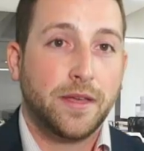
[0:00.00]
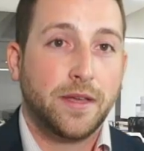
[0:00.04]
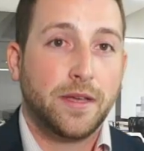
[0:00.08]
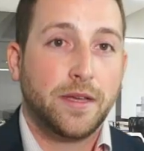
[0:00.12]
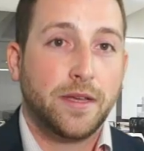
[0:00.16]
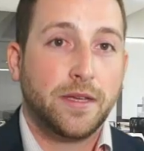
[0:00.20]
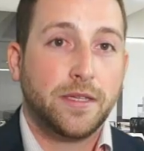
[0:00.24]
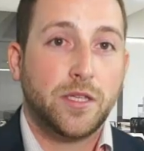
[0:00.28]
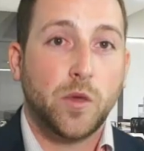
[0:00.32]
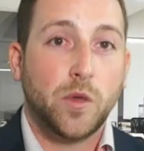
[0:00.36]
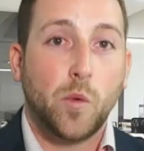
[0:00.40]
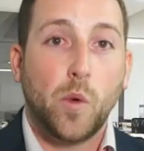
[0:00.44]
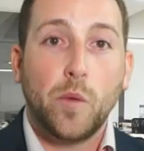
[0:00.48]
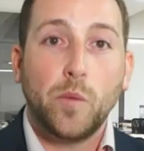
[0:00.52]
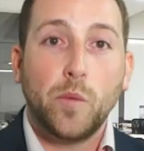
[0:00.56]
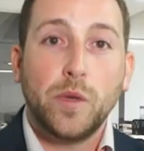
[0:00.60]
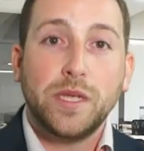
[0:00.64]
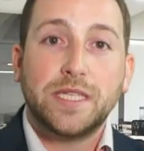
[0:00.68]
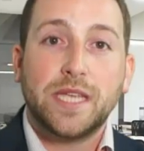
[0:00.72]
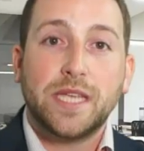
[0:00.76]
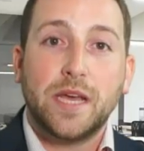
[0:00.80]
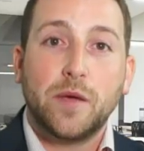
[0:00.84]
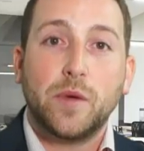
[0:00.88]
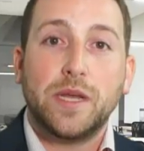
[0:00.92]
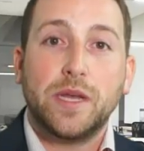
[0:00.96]
So when we
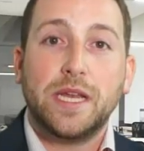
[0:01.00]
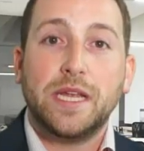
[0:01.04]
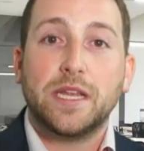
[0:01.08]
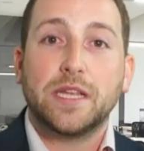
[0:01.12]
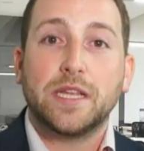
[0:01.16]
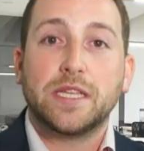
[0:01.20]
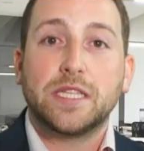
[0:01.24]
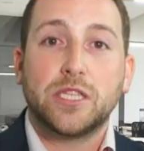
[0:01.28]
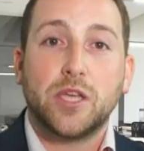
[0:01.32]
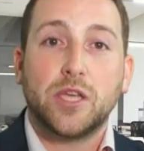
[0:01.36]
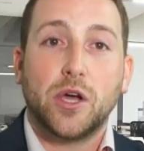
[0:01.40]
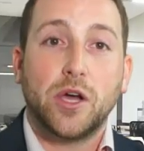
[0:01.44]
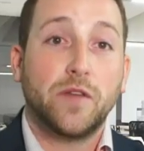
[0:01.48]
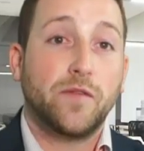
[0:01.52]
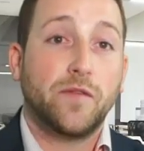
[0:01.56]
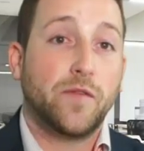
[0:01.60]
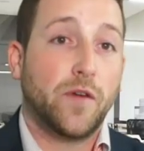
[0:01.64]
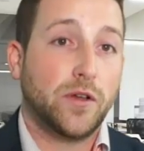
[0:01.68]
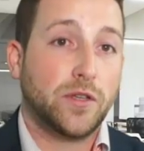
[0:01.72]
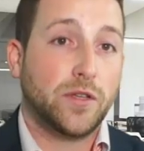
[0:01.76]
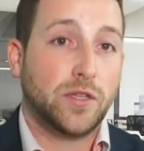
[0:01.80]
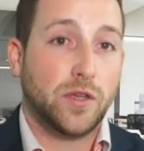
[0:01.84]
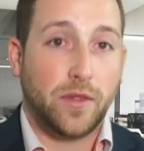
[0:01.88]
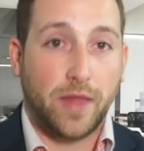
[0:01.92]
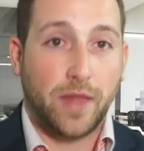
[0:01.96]
say we need a side
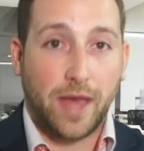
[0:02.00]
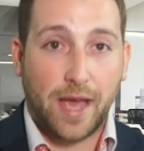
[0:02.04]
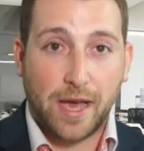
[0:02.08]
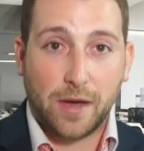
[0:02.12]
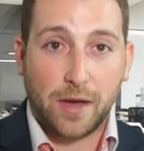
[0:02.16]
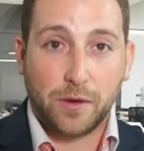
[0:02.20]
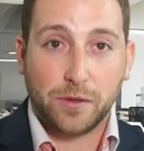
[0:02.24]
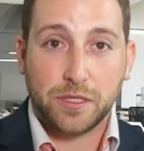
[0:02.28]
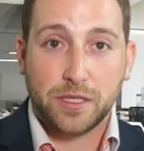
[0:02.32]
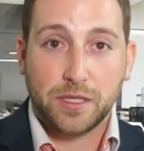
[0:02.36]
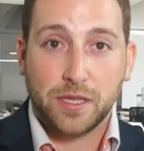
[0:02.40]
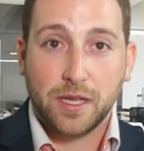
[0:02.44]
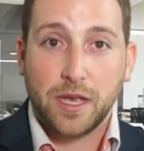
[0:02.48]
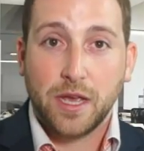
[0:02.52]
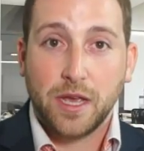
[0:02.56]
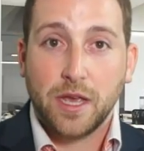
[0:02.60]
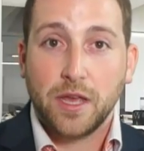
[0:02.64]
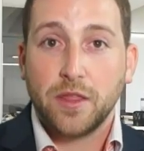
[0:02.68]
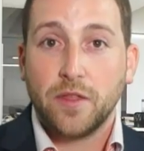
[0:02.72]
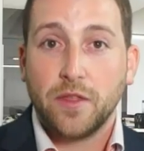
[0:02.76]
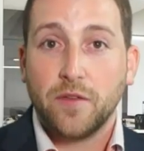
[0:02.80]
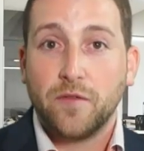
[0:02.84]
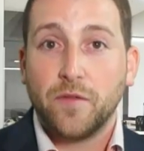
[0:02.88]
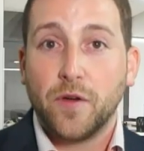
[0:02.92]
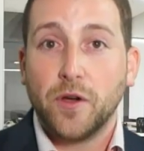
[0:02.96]
photo of the house,
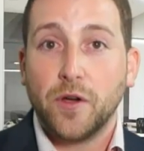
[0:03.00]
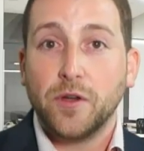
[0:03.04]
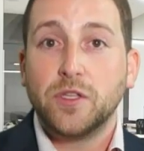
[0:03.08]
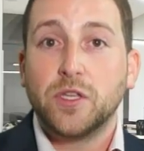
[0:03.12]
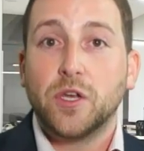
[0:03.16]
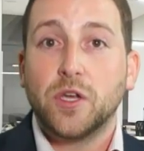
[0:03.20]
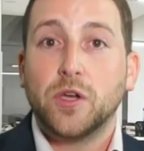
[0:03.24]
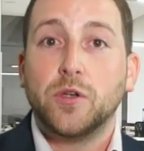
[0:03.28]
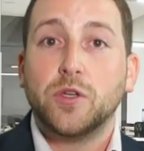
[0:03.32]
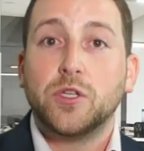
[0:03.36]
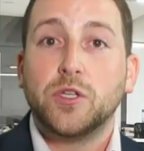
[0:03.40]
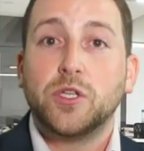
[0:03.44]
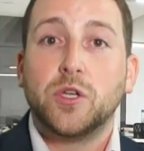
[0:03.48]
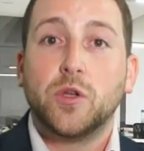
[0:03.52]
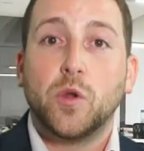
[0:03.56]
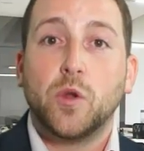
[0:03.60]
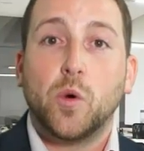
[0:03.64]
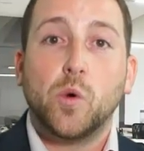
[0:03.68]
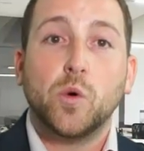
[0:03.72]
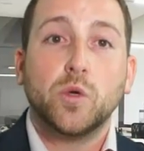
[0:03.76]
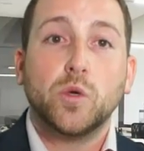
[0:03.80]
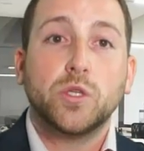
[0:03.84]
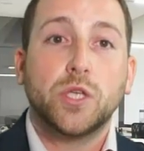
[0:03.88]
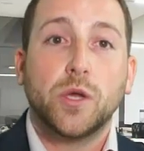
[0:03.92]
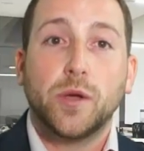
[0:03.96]
the photo should
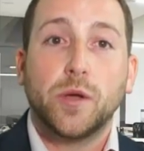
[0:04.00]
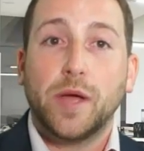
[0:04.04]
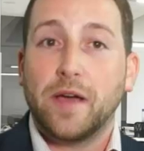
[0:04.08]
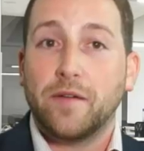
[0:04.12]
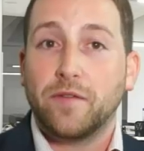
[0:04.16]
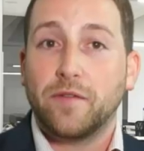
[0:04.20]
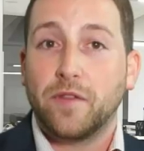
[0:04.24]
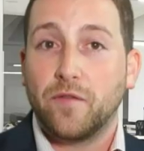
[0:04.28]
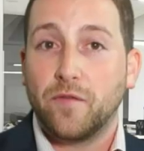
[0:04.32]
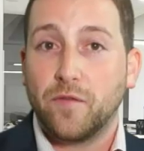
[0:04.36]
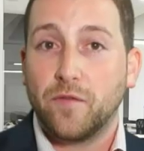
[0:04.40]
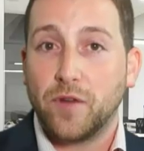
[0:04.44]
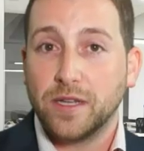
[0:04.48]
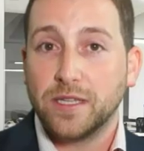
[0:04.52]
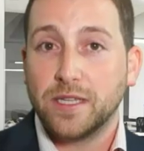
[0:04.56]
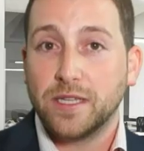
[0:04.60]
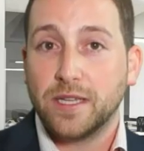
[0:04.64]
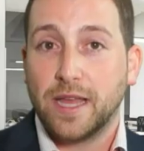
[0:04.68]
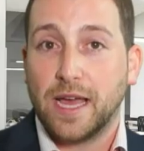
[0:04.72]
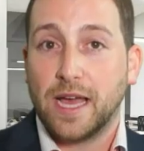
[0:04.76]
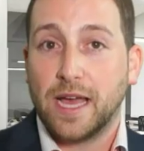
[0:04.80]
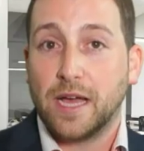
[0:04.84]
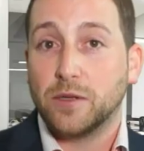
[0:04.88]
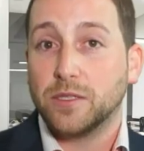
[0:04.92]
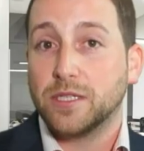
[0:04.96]
also have the front of the
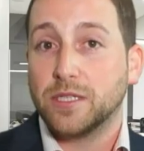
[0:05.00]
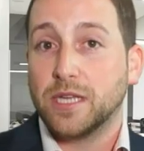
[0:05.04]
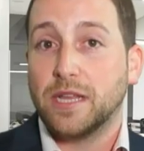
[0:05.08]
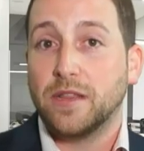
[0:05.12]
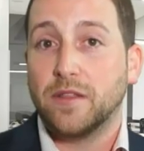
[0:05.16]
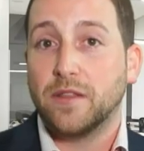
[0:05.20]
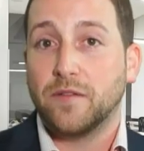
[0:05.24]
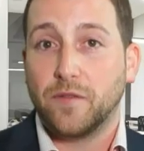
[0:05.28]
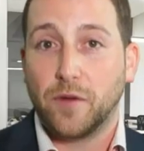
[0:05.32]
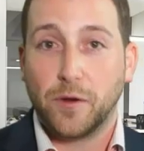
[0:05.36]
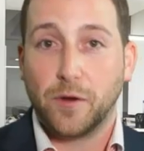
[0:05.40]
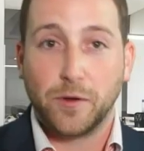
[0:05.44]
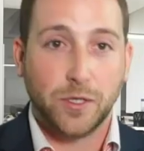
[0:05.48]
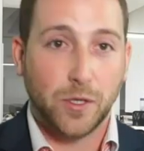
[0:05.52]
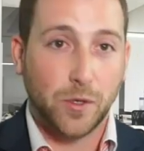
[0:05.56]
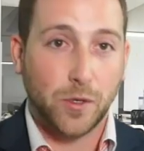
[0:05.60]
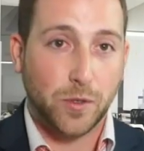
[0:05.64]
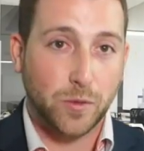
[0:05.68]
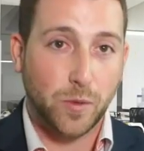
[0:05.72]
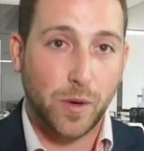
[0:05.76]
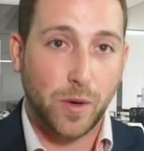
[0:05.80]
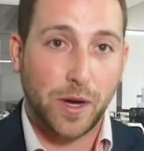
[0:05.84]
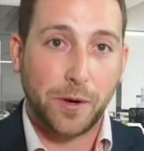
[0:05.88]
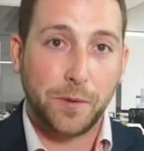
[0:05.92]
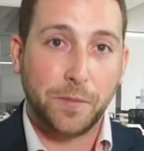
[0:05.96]
house in the photo as
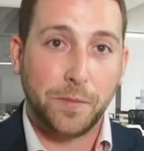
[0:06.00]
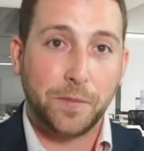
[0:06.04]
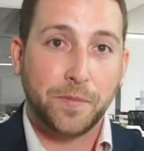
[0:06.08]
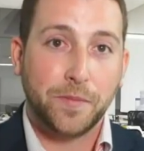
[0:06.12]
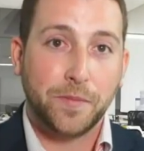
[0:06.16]
well.